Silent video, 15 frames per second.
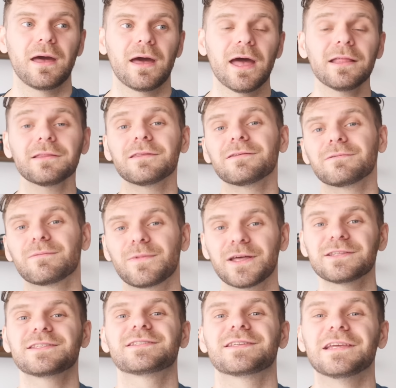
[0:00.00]
And
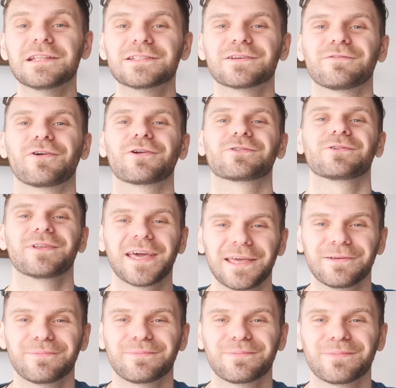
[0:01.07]
that's it for
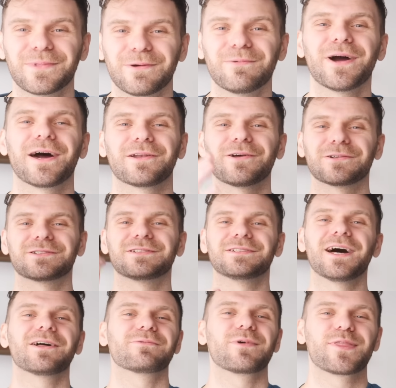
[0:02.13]
today. We are not
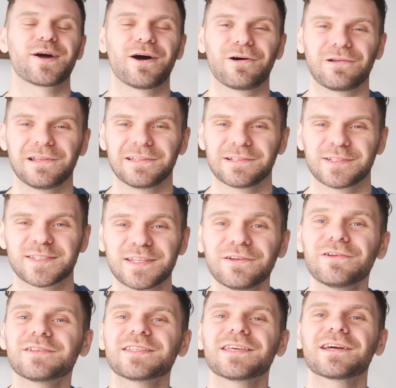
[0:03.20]
done with our little
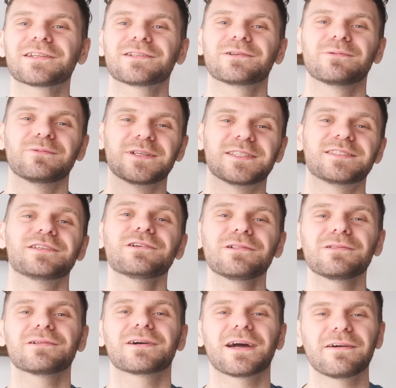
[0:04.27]
series yet, we
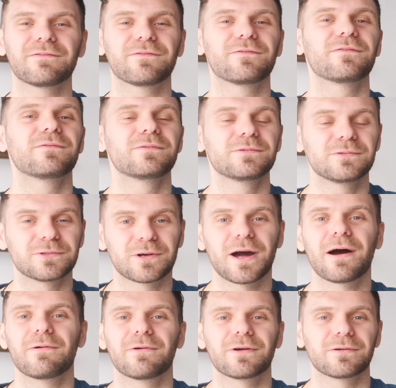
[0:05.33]
still have to
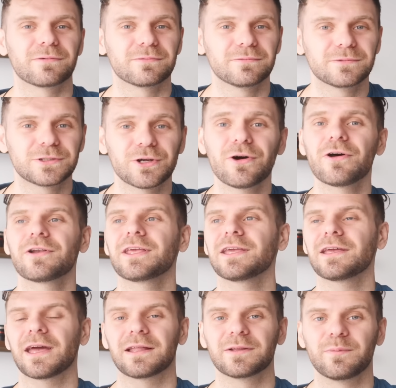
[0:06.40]
cover
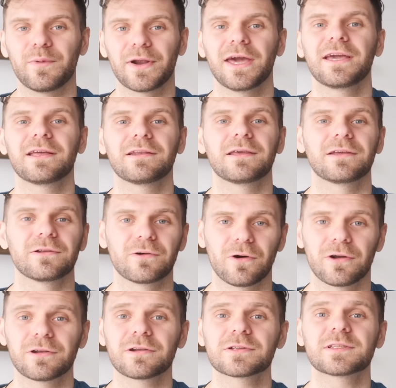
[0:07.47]
turning and braking in
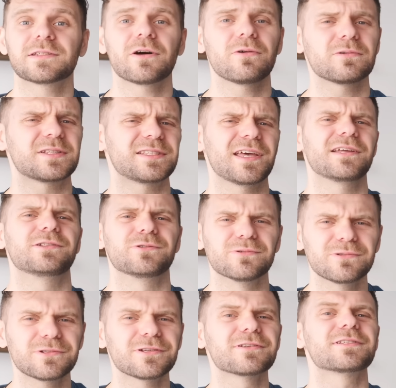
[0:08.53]
corners, so stay
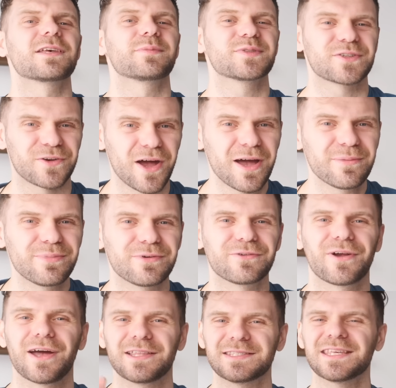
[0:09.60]
tuned, subscribe,
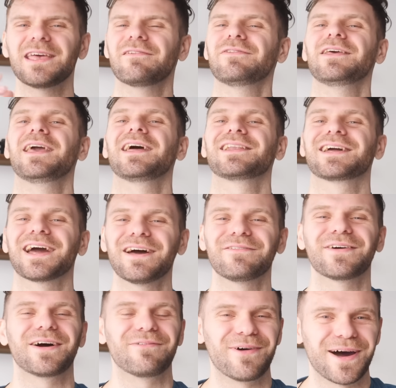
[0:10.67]
ride safely and
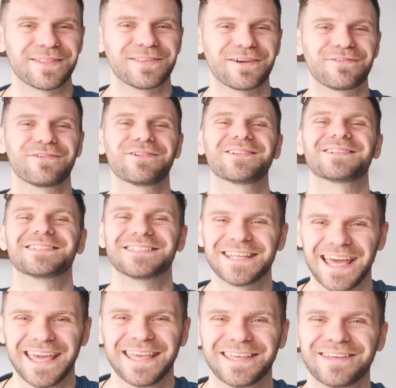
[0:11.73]
have a wonderful
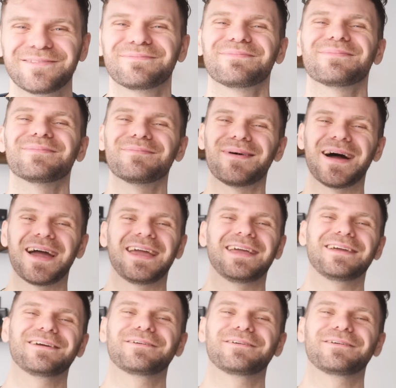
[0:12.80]
day. Bye!